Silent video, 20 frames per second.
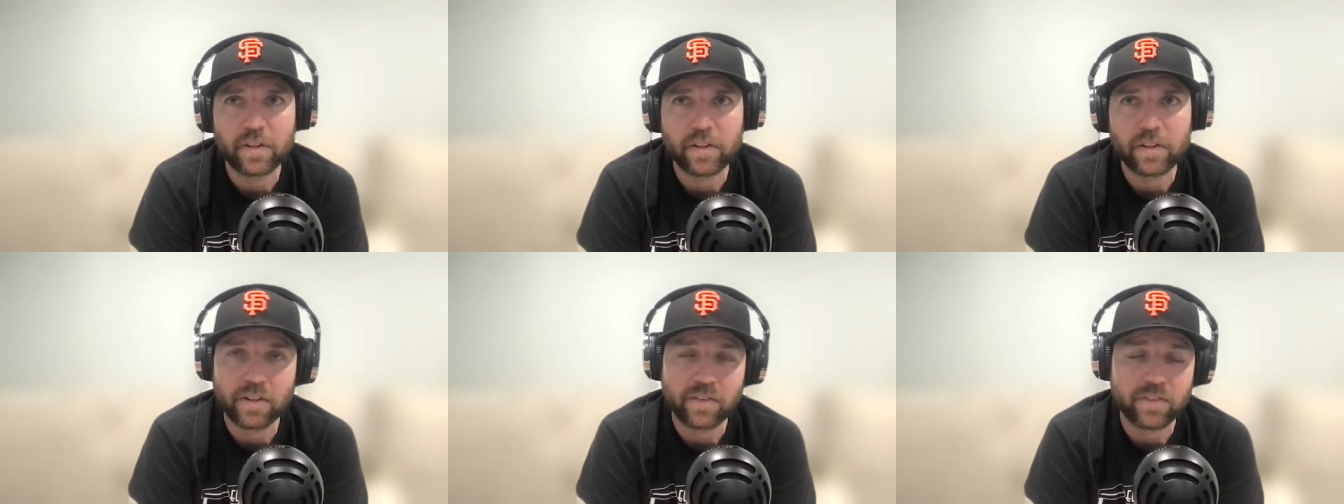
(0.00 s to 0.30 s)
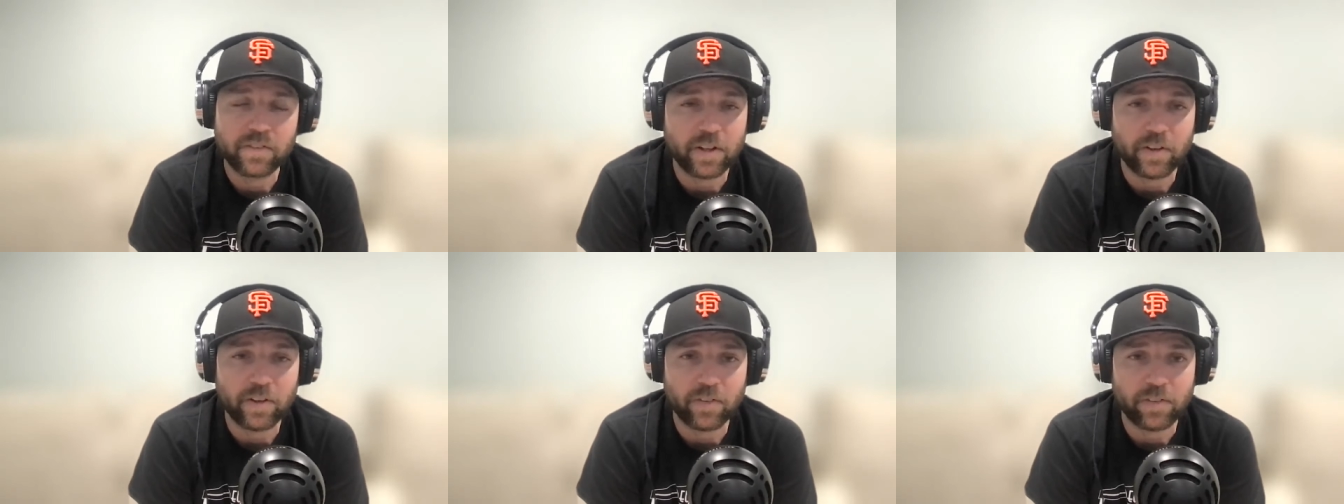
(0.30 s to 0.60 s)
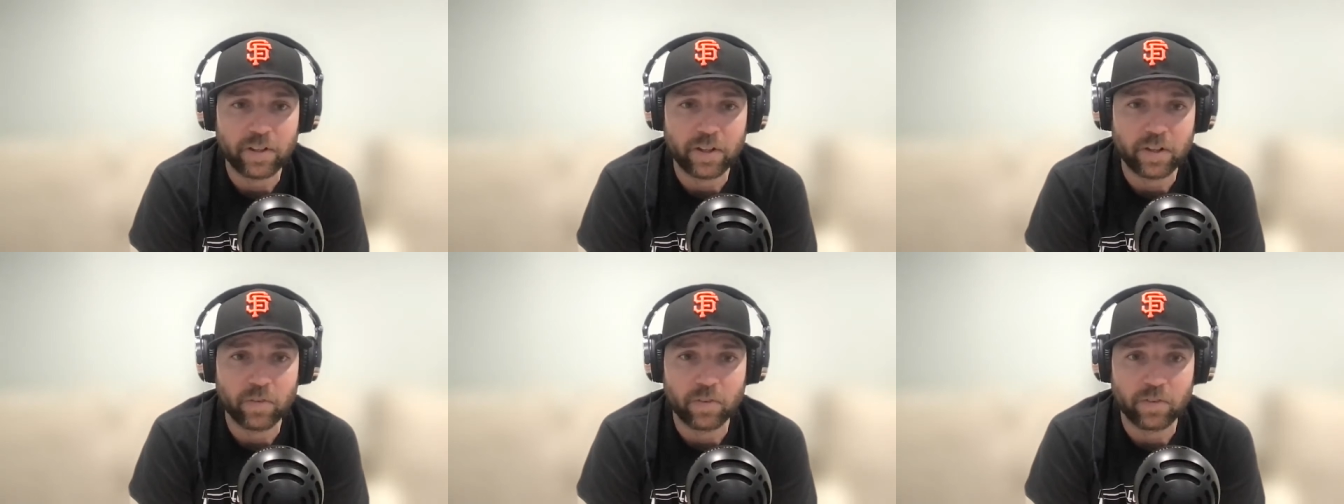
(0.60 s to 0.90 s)
This I
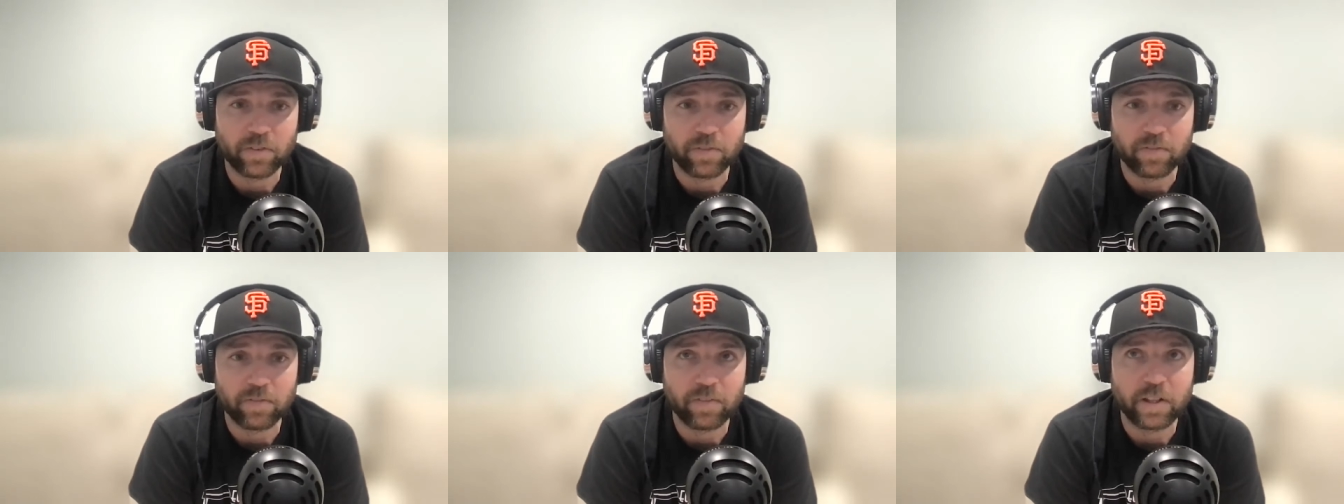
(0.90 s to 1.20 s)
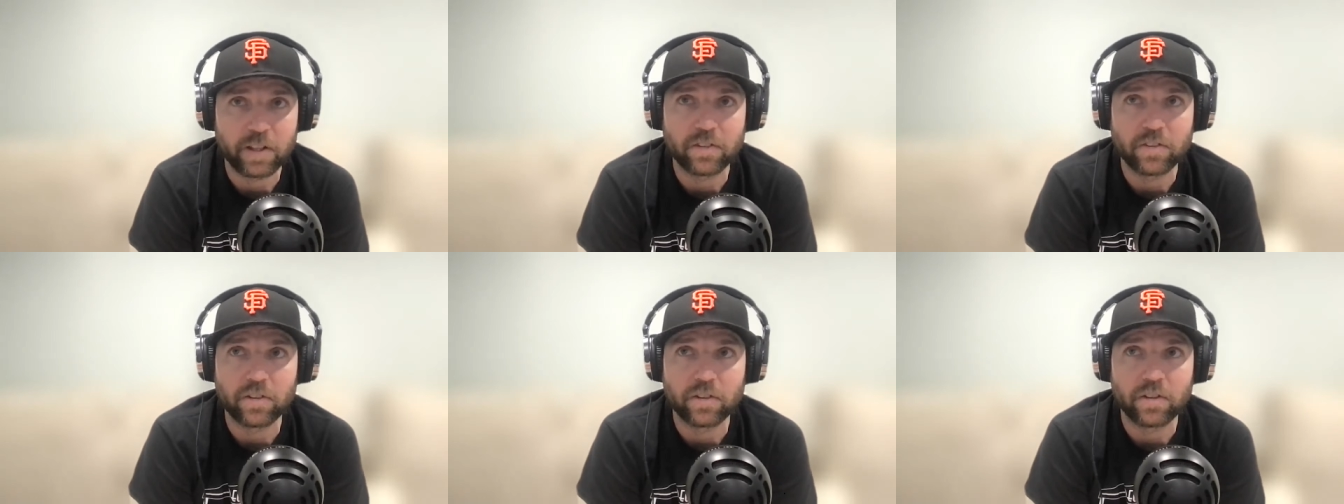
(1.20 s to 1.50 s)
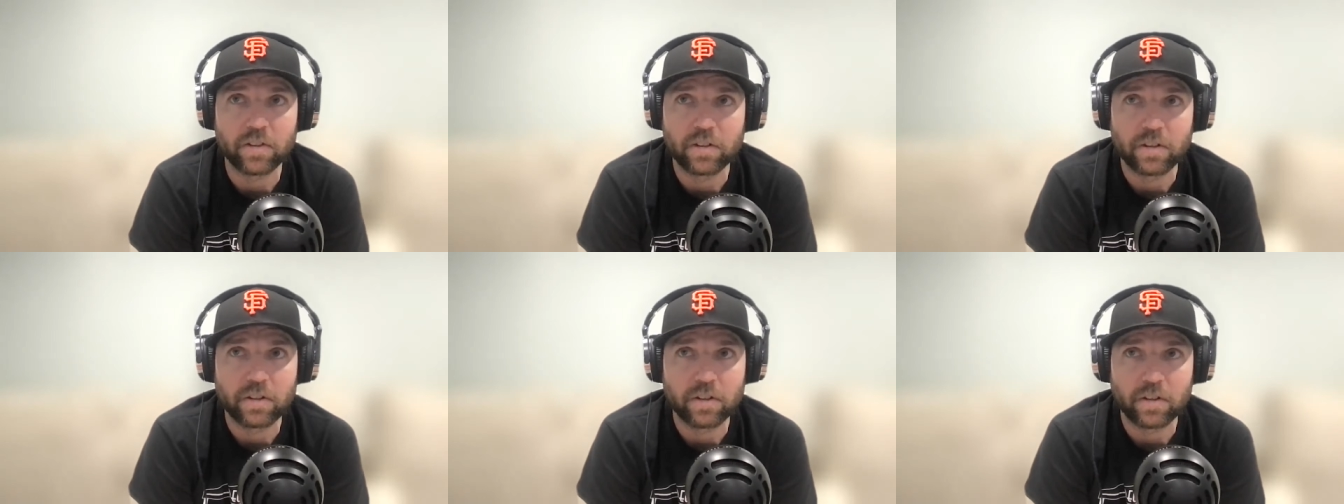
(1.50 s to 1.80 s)
don't think was a
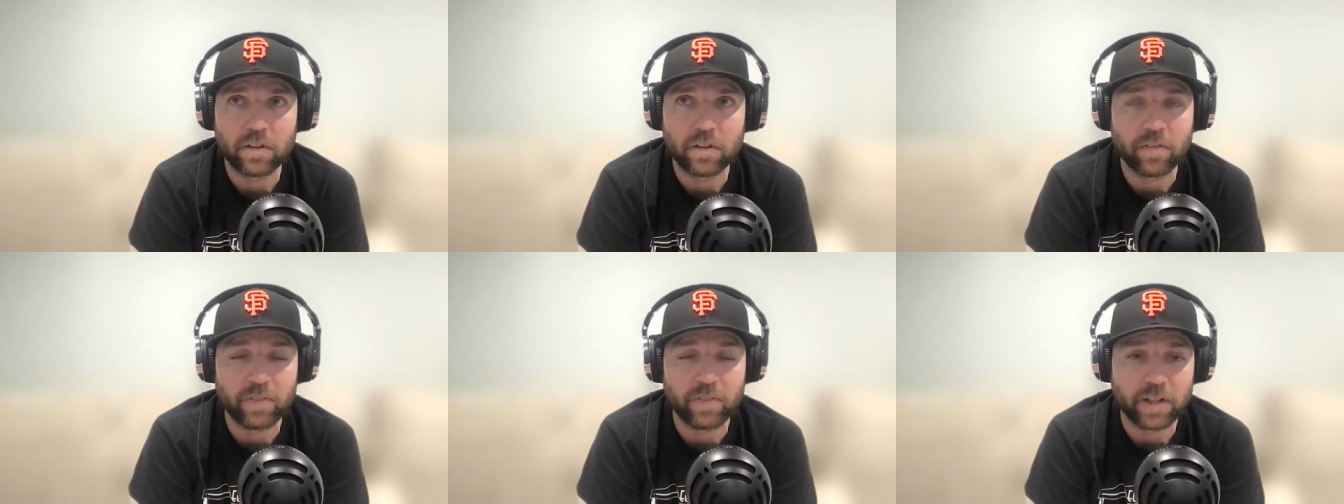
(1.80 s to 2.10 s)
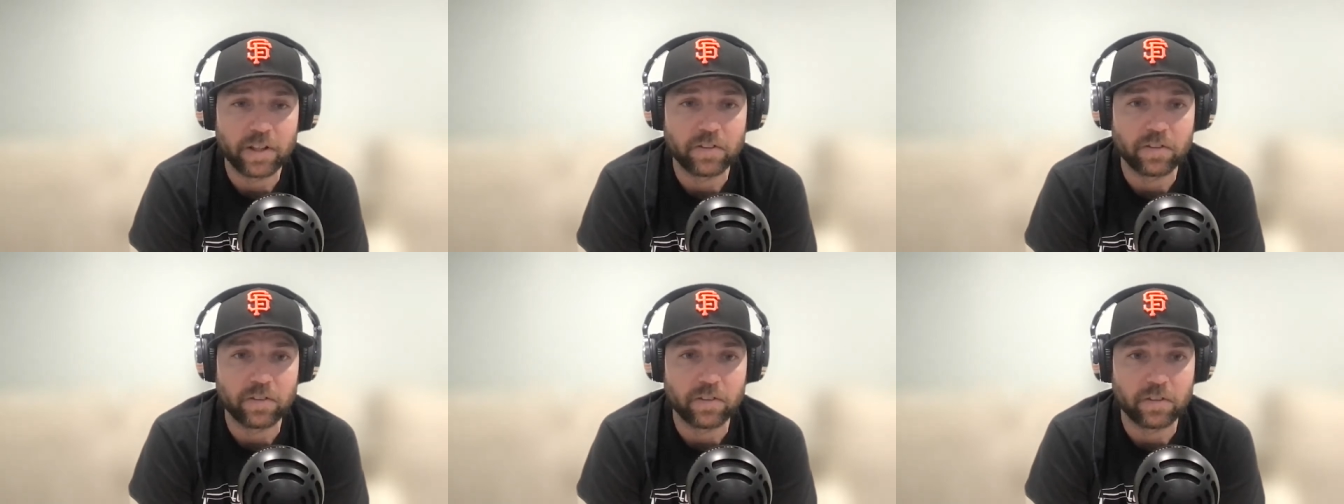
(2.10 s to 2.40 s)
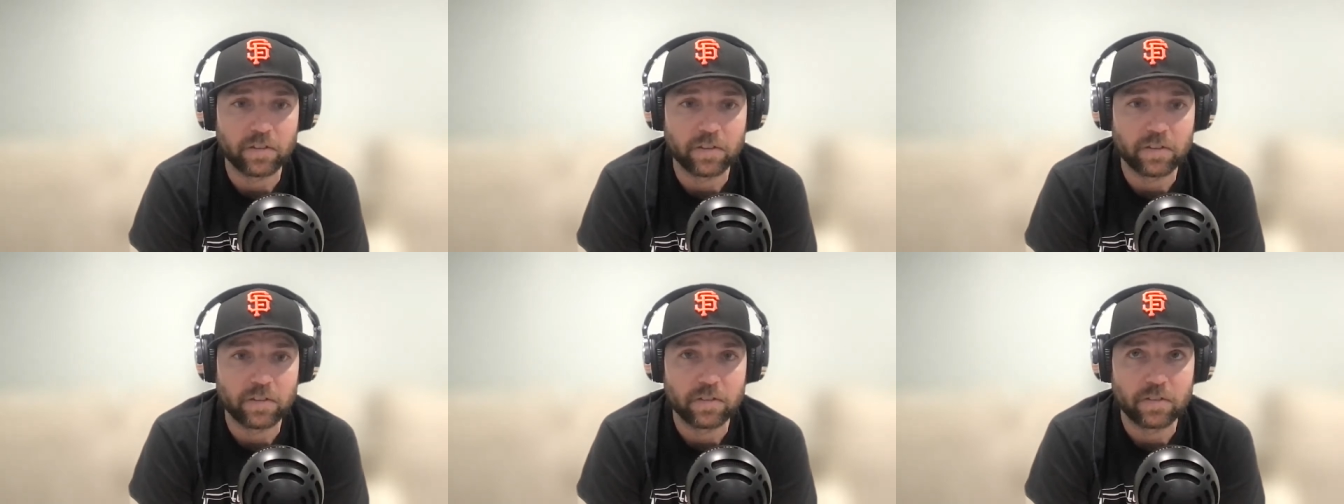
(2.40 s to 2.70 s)
major, a
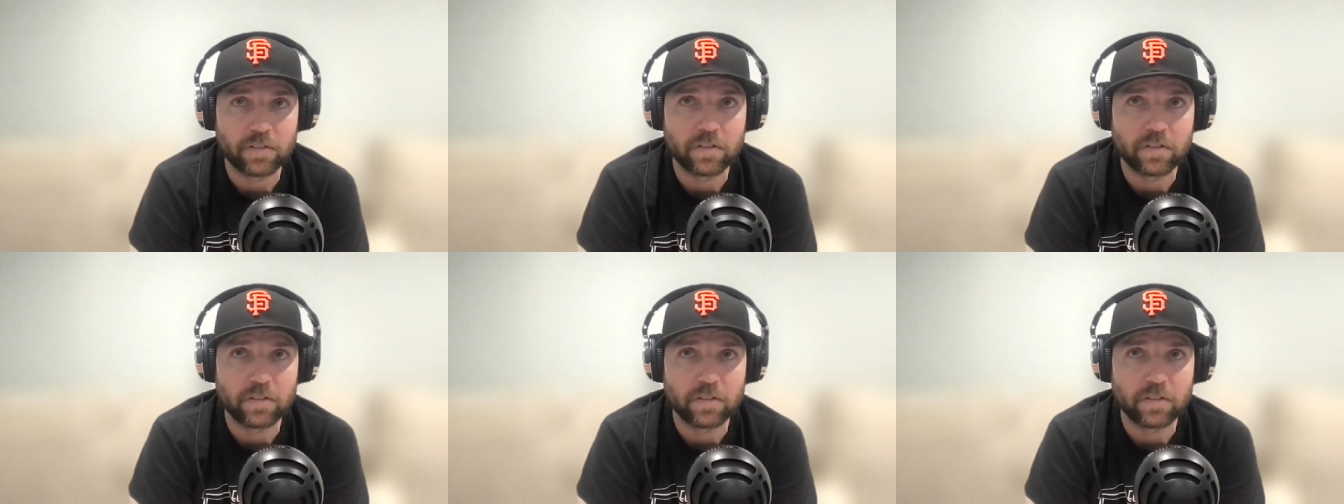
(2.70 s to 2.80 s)
major